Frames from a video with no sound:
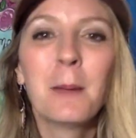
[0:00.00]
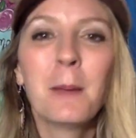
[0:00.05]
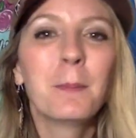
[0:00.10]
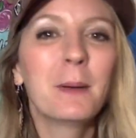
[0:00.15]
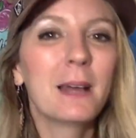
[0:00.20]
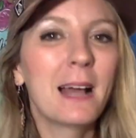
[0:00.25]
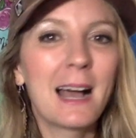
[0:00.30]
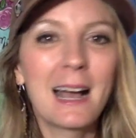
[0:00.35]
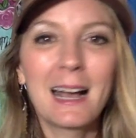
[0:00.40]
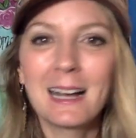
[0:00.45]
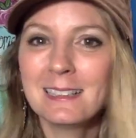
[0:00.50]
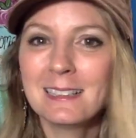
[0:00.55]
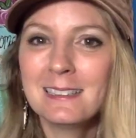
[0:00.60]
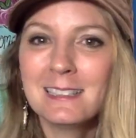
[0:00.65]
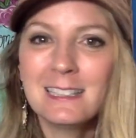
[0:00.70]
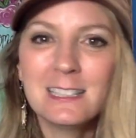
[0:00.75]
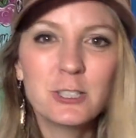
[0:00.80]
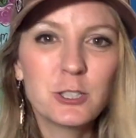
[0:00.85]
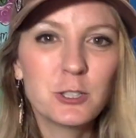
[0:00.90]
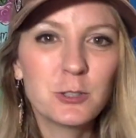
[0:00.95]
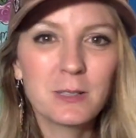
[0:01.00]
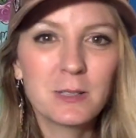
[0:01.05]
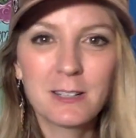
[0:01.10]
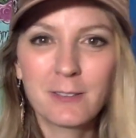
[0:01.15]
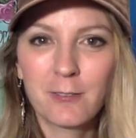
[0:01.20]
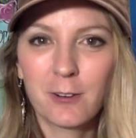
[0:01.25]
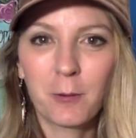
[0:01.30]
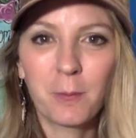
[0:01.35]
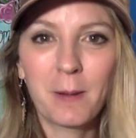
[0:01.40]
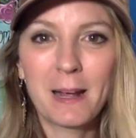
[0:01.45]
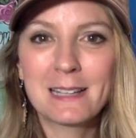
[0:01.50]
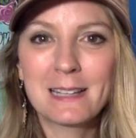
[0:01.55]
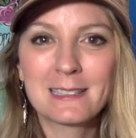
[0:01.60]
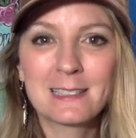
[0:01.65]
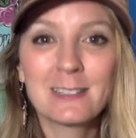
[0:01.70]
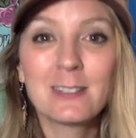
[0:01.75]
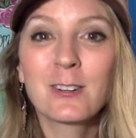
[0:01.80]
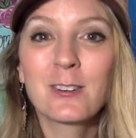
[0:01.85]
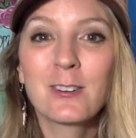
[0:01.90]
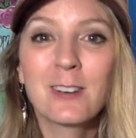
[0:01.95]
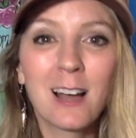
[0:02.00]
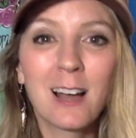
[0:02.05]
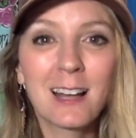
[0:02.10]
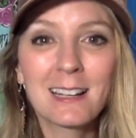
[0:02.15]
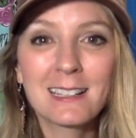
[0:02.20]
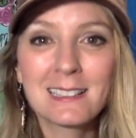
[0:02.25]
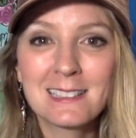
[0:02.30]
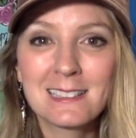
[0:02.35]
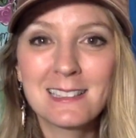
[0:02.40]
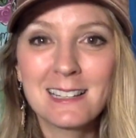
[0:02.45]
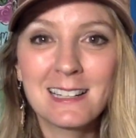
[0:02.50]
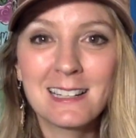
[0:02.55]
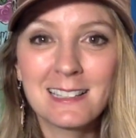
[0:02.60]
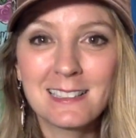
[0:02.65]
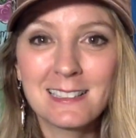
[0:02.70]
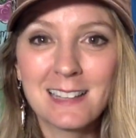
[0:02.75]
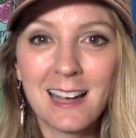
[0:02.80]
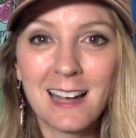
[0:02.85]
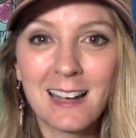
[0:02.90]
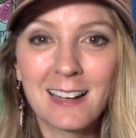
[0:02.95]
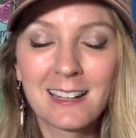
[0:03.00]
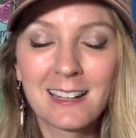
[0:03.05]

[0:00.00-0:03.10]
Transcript: but I teach you a different way so you're not a sitting duck.